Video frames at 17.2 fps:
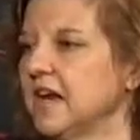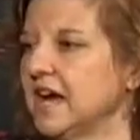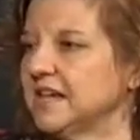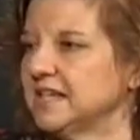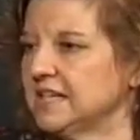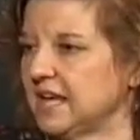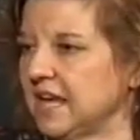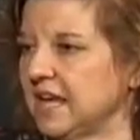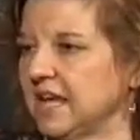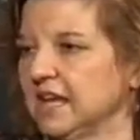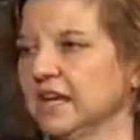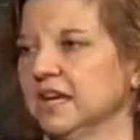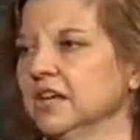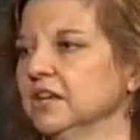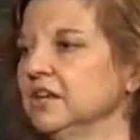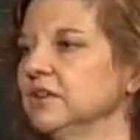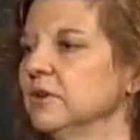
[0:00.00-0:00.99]
And not
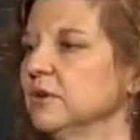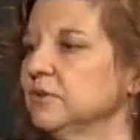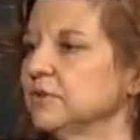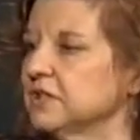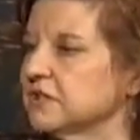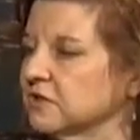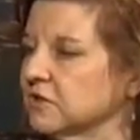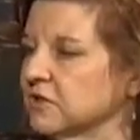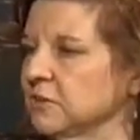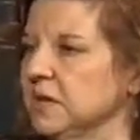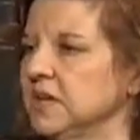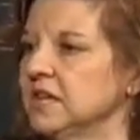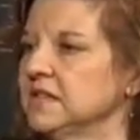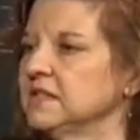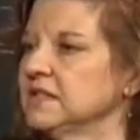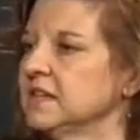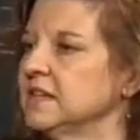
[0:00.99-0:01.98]
take, you know, the
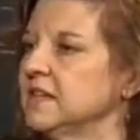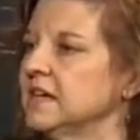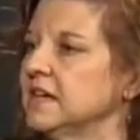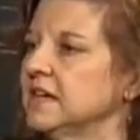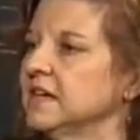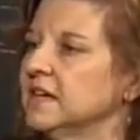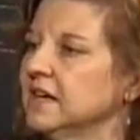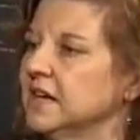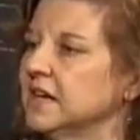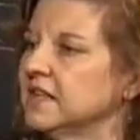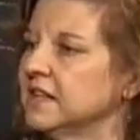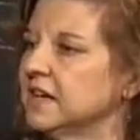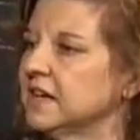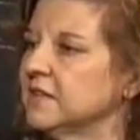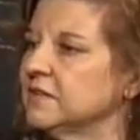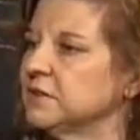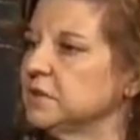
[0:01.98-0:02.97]
screens and the
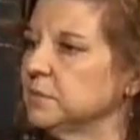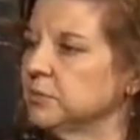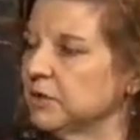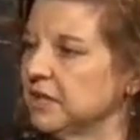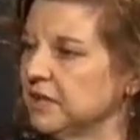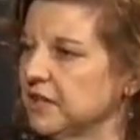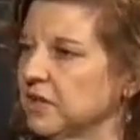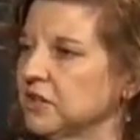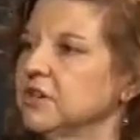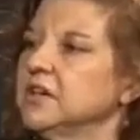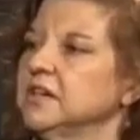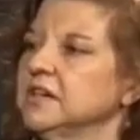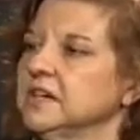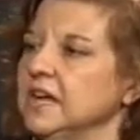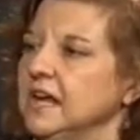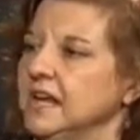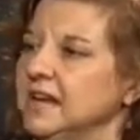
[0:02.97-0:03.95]
other debris that
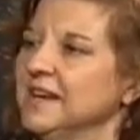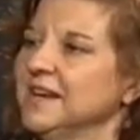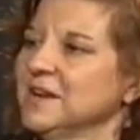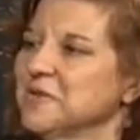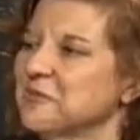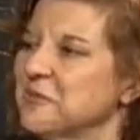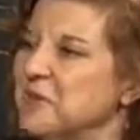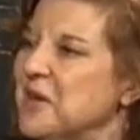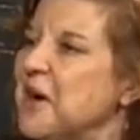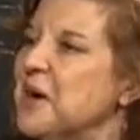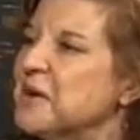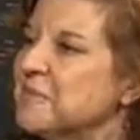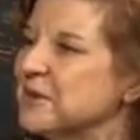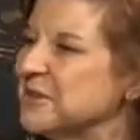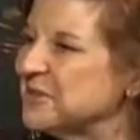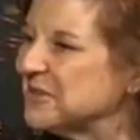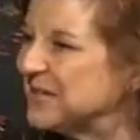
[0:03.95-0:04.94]
couldn't. And when the
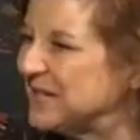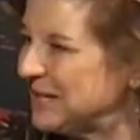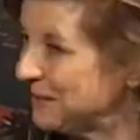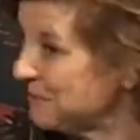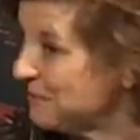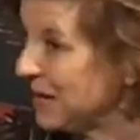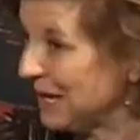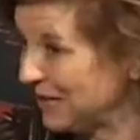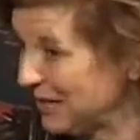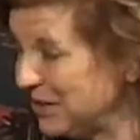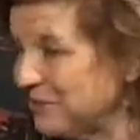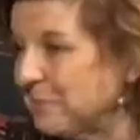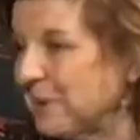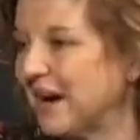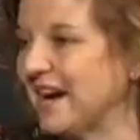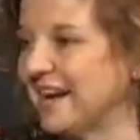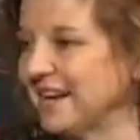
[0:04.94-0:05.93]
homeowners didn't make two
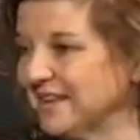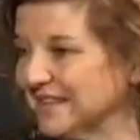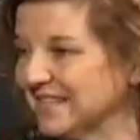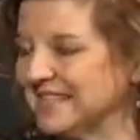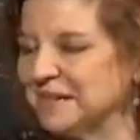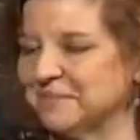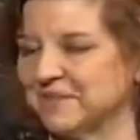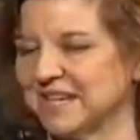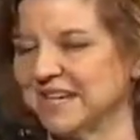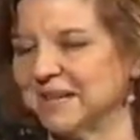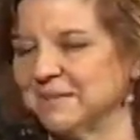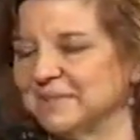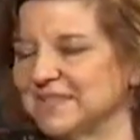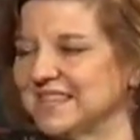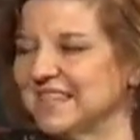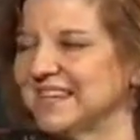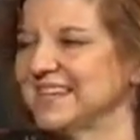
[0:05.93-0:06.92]
piles,
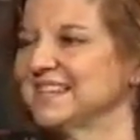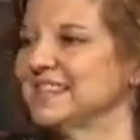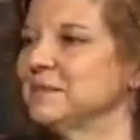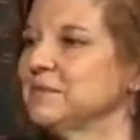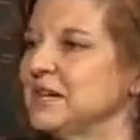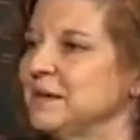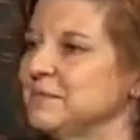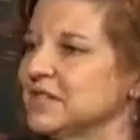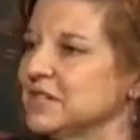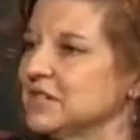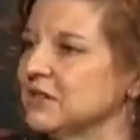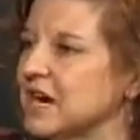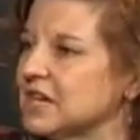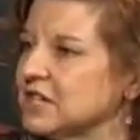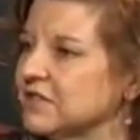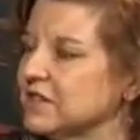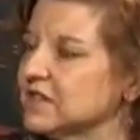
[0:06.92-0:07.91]
sometimes the
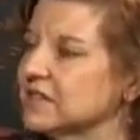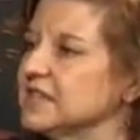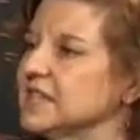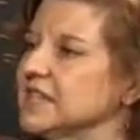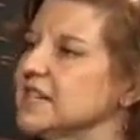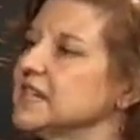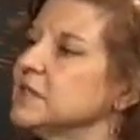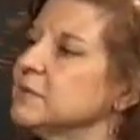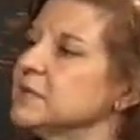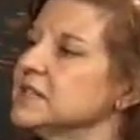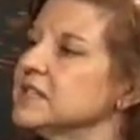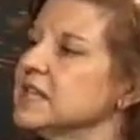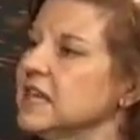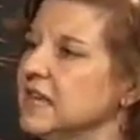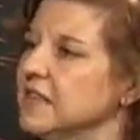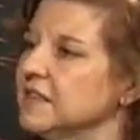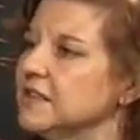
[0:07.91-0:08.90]
trash folks did. And it
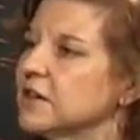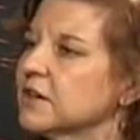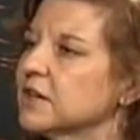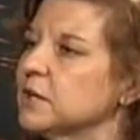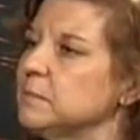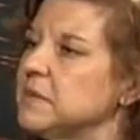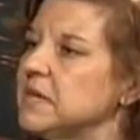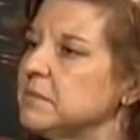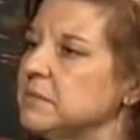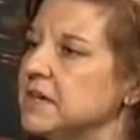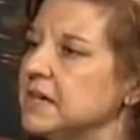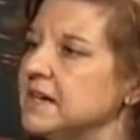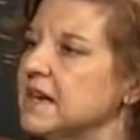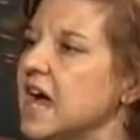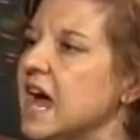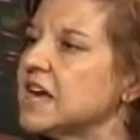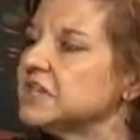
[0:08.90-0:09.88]
was their
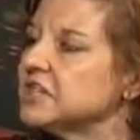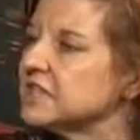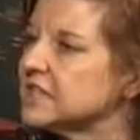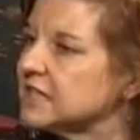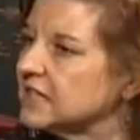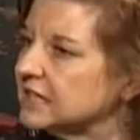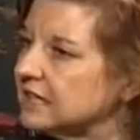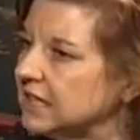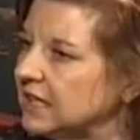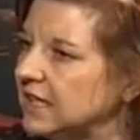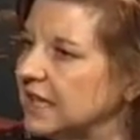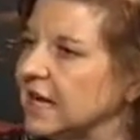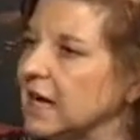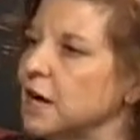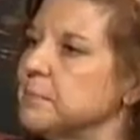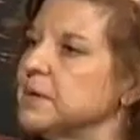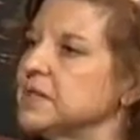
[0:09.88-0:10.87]
commitment not just to
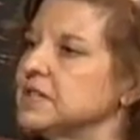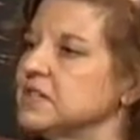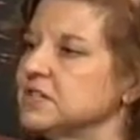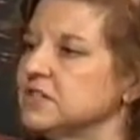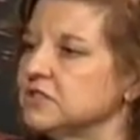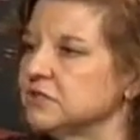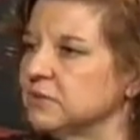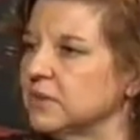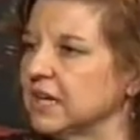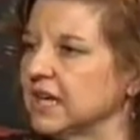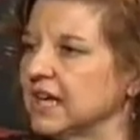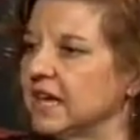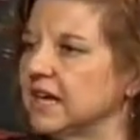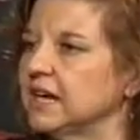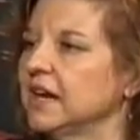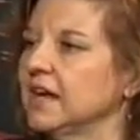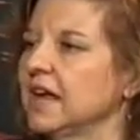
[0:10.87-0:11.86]
cleaning up, but to doing
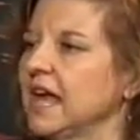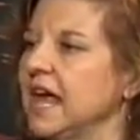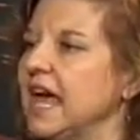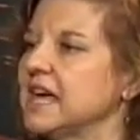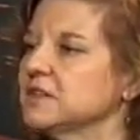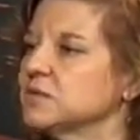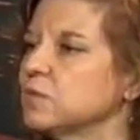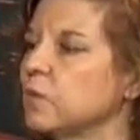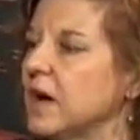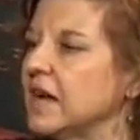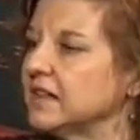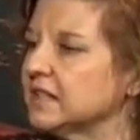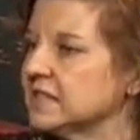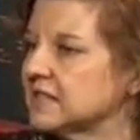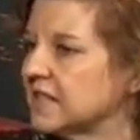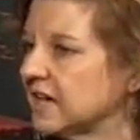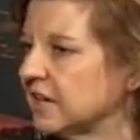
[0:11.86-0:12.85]
it as well
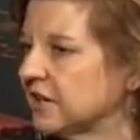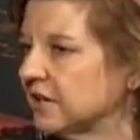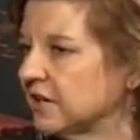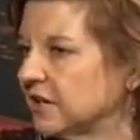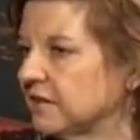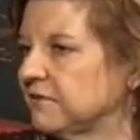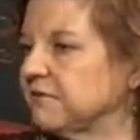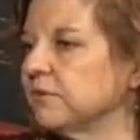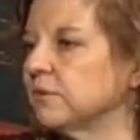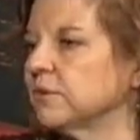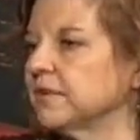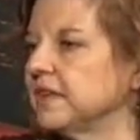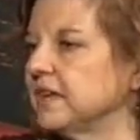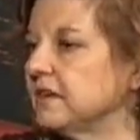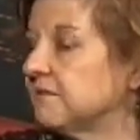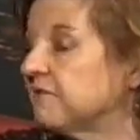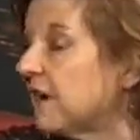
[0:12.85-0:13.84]
as they could for
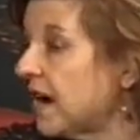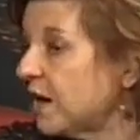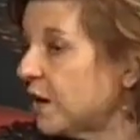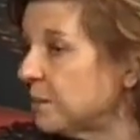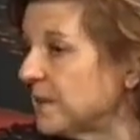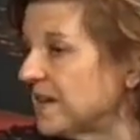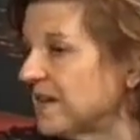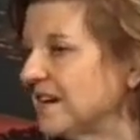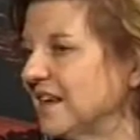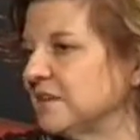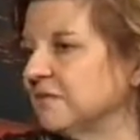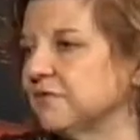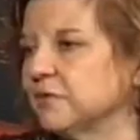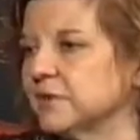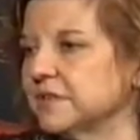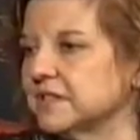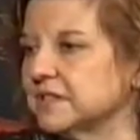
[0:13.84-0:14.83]
the environment and for